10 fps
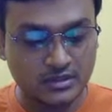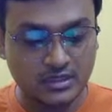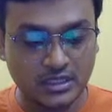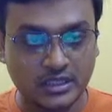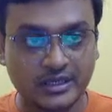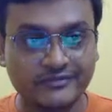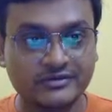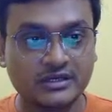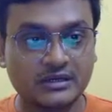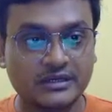Yeah,
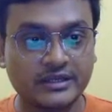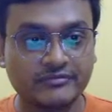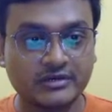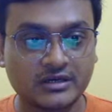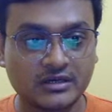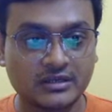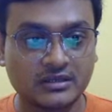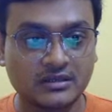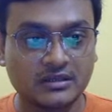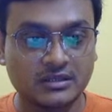definitely.
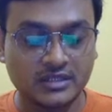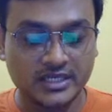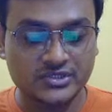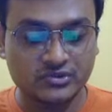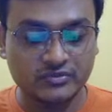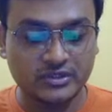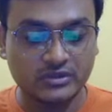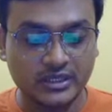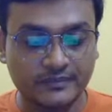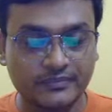That should be
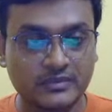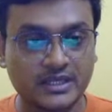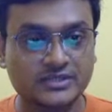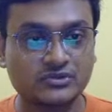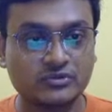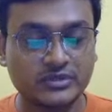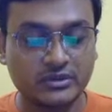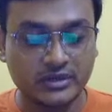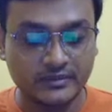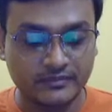your aim. That should be
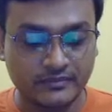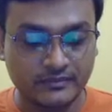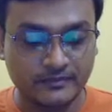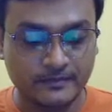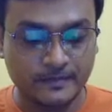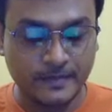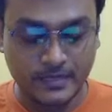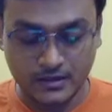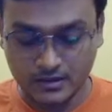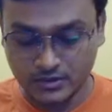your aim.
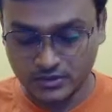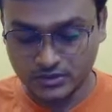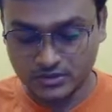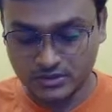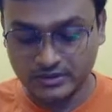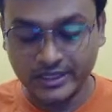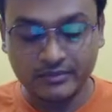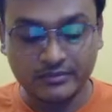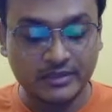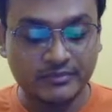
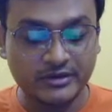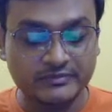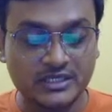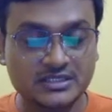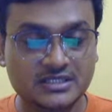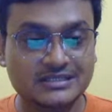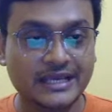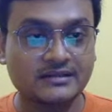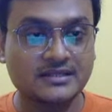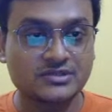Then prepare just
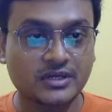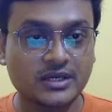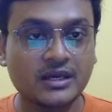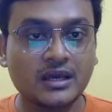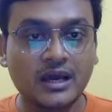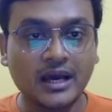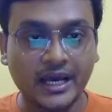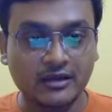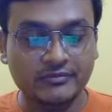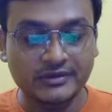like this, okay.
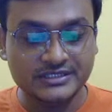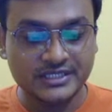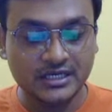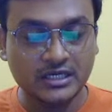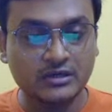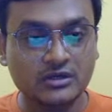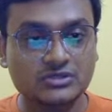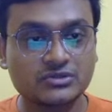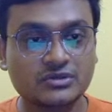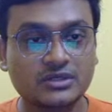I'll be recently
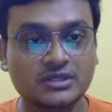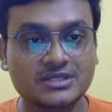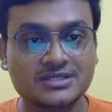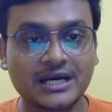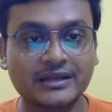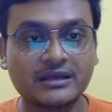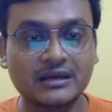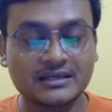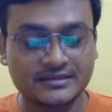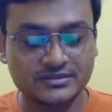also starting
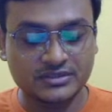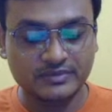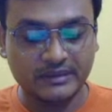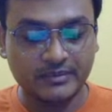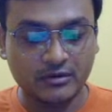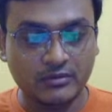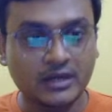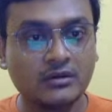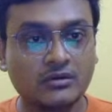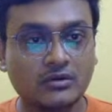classes on paper
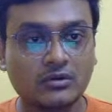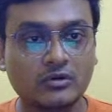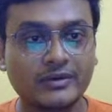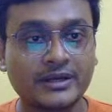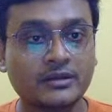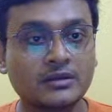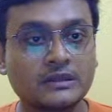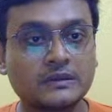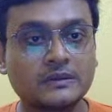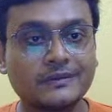one, don't worry,
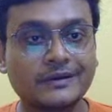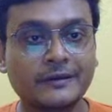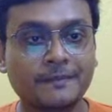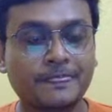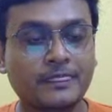okay.